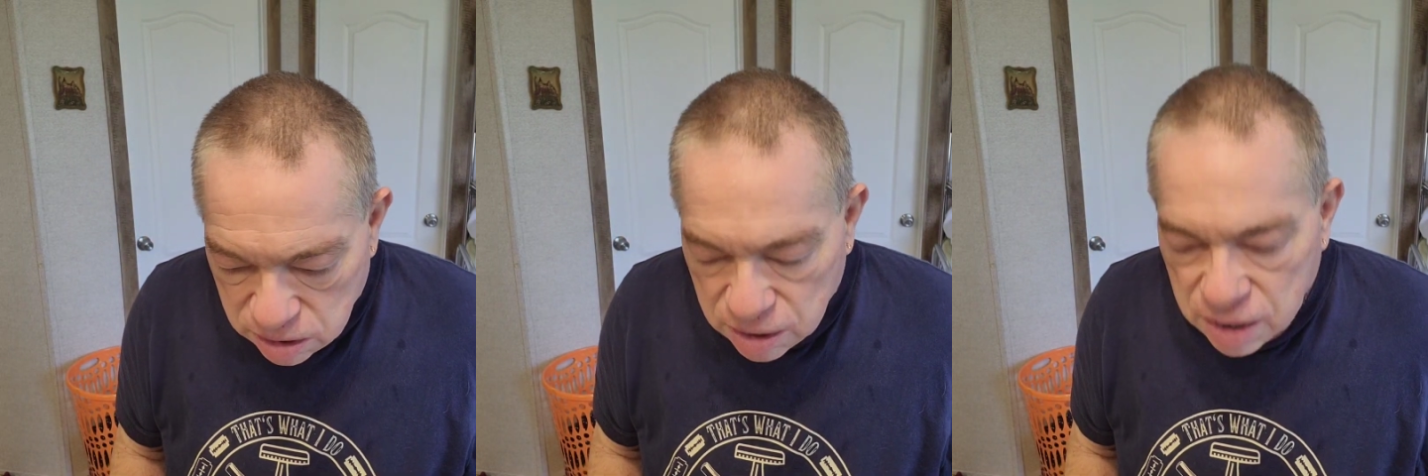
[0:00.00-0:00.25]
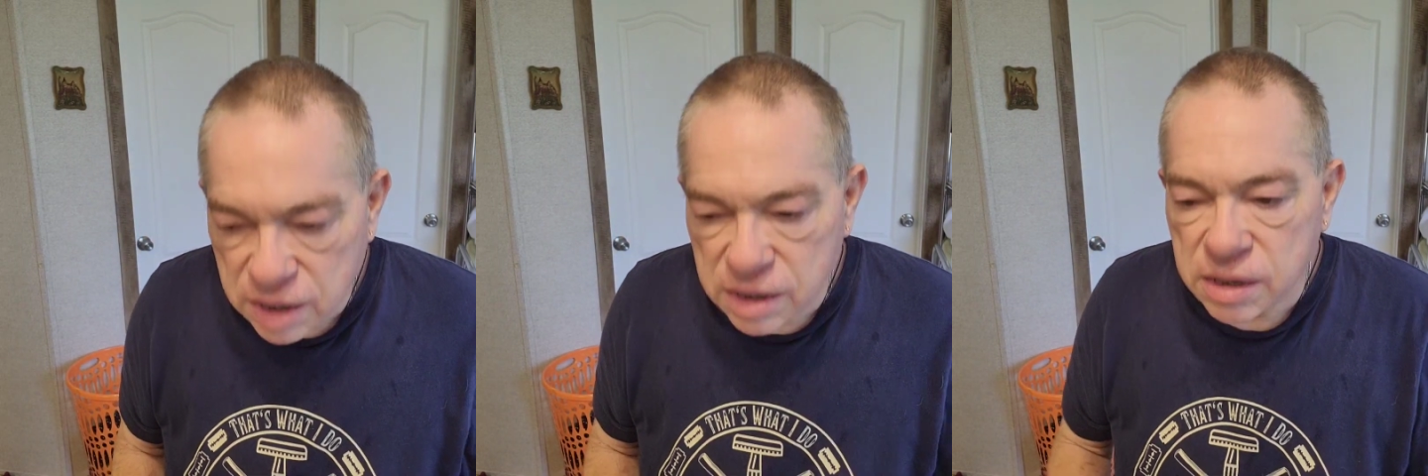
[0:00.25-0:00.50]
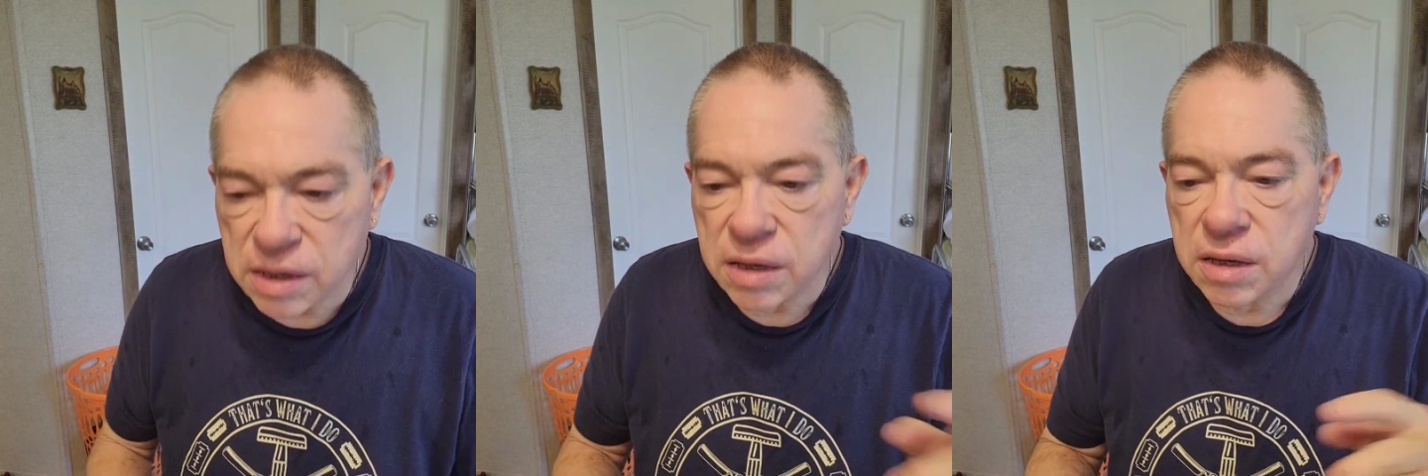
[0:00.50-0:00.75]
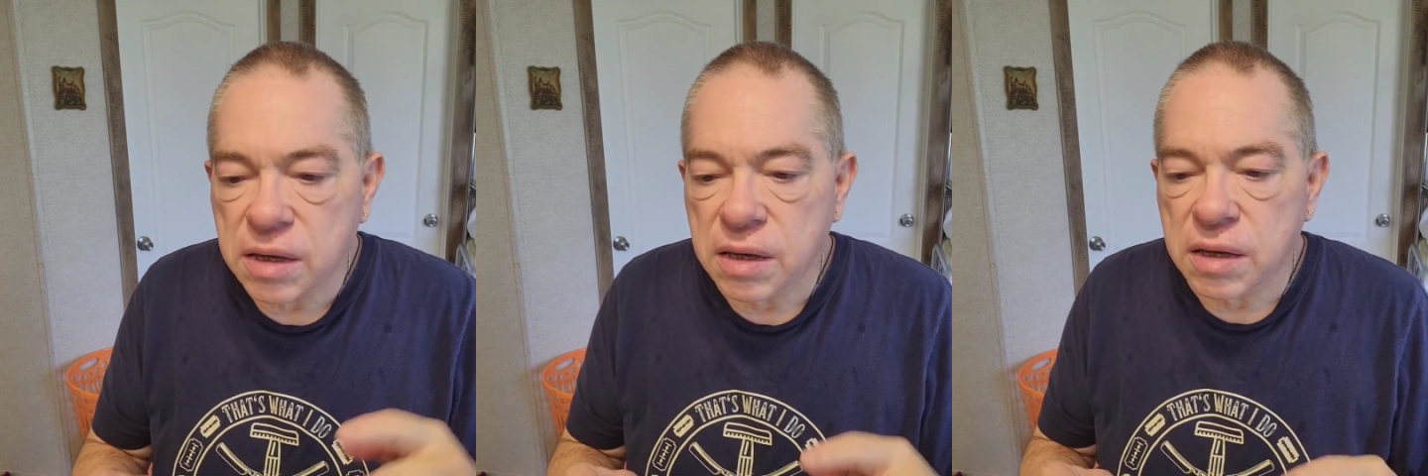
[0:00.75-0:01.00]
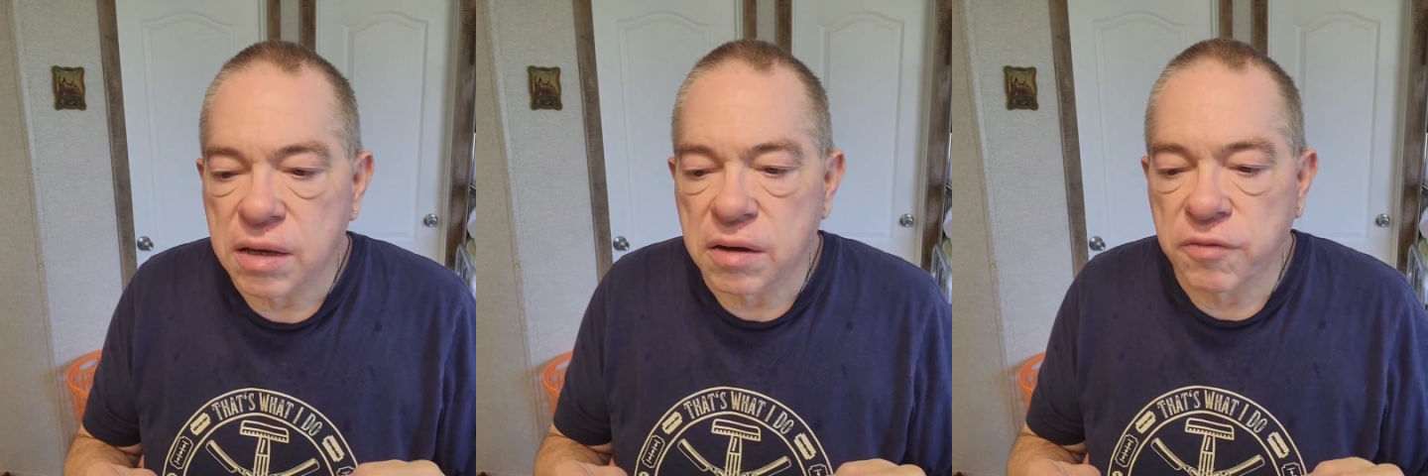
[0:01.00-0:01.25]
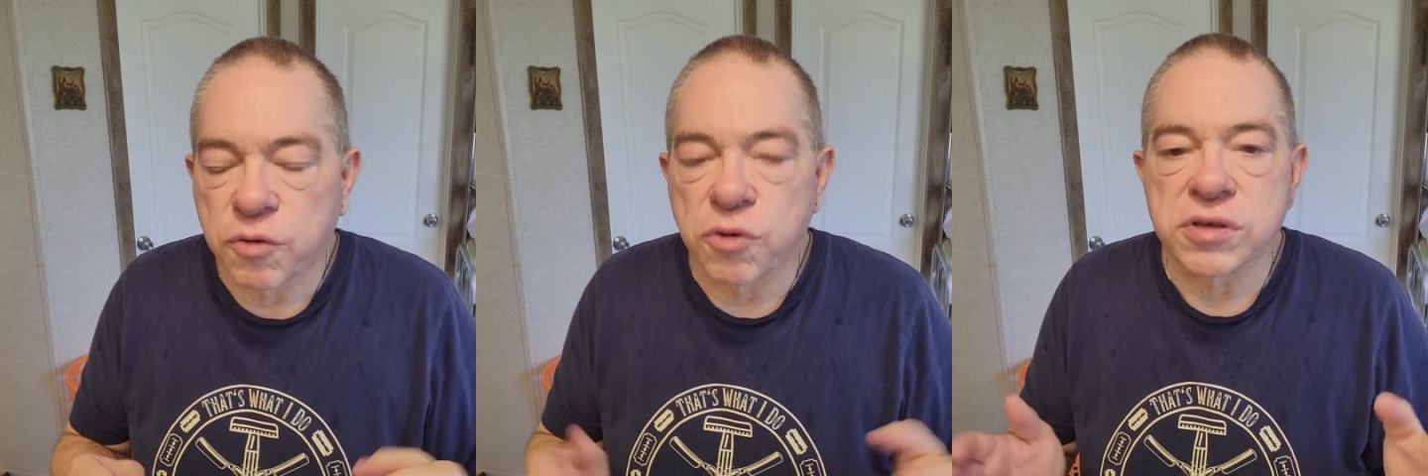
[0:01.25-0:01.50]
And
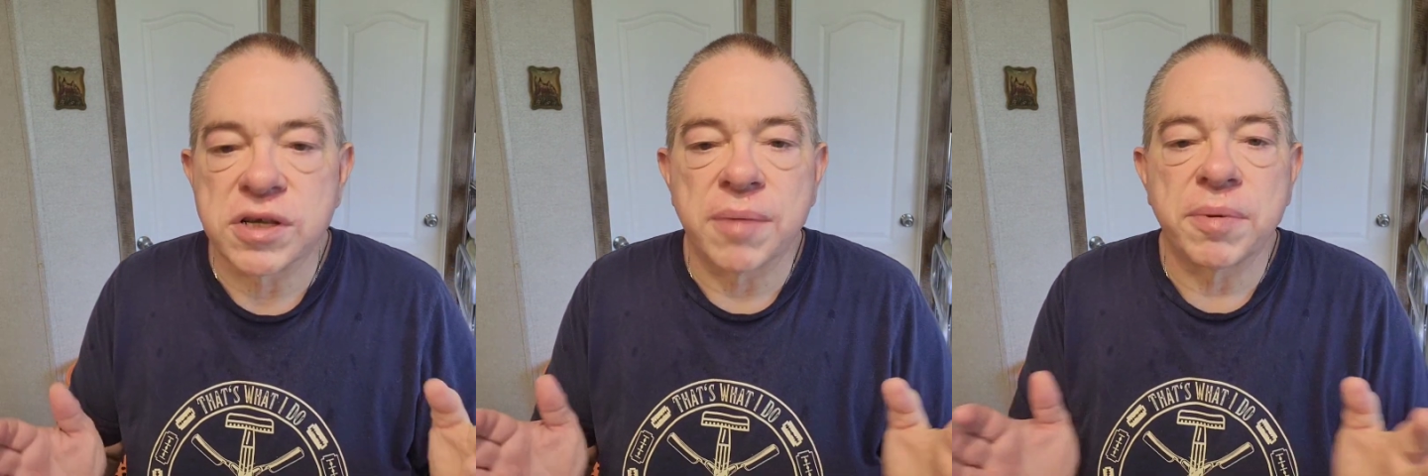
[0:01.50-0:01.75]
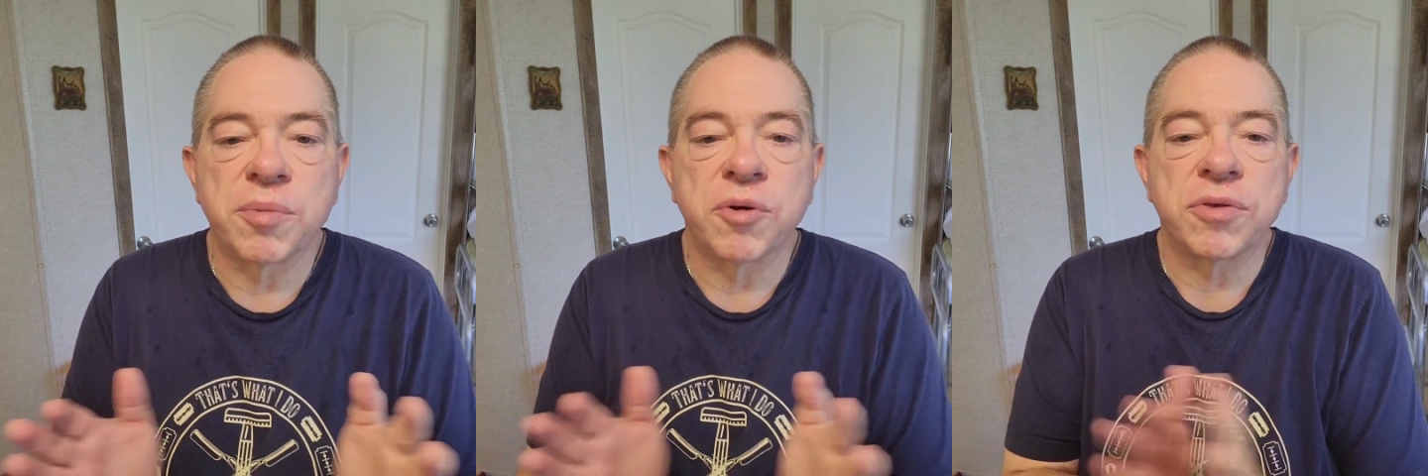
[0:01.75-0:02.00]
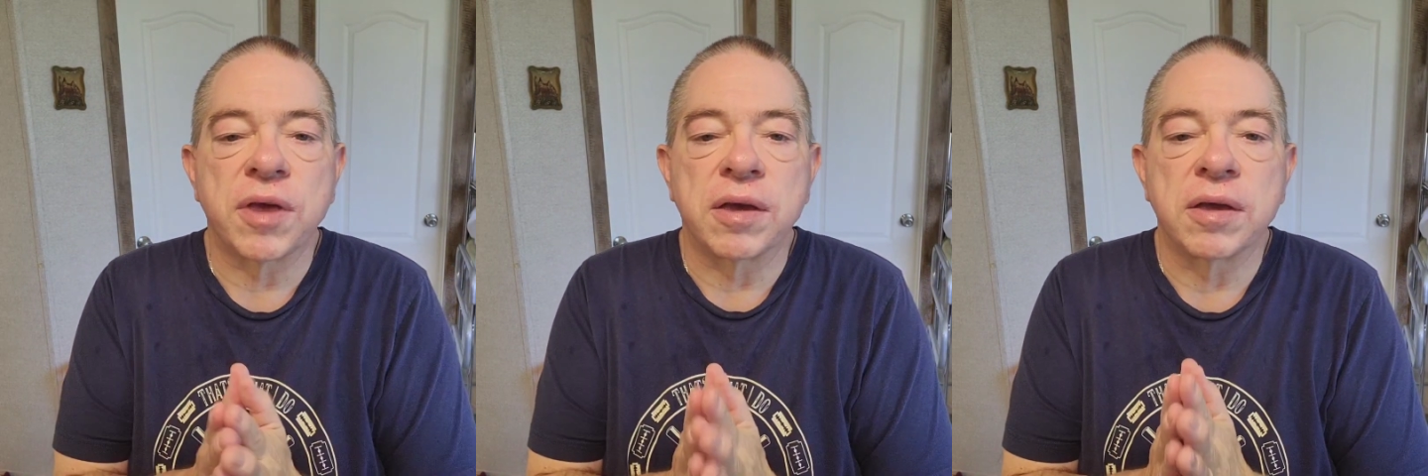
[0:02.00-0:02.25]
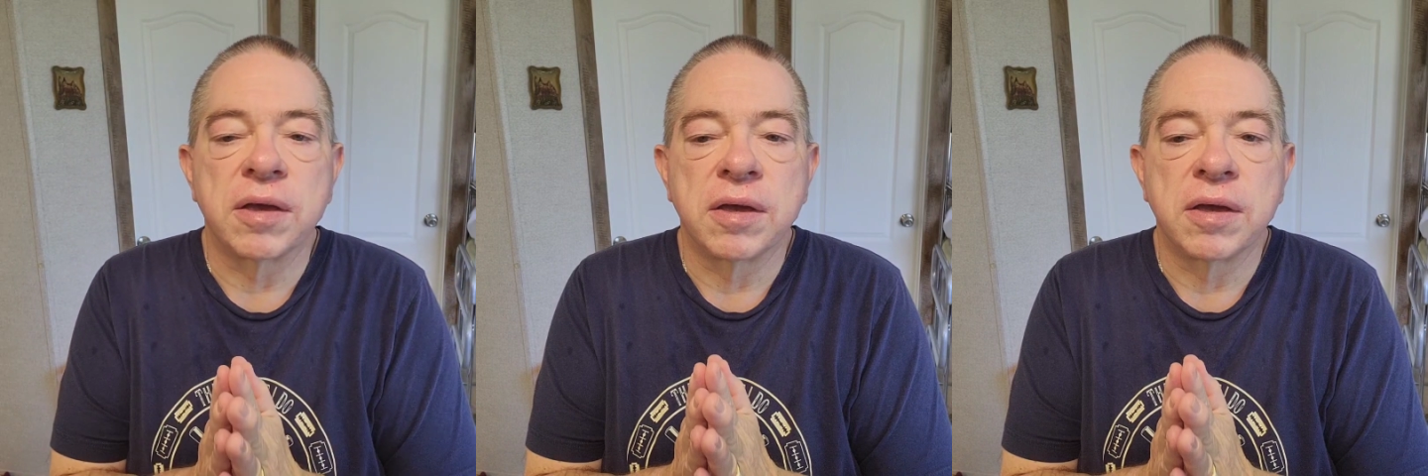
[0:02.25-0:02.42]
of course, happy birthday,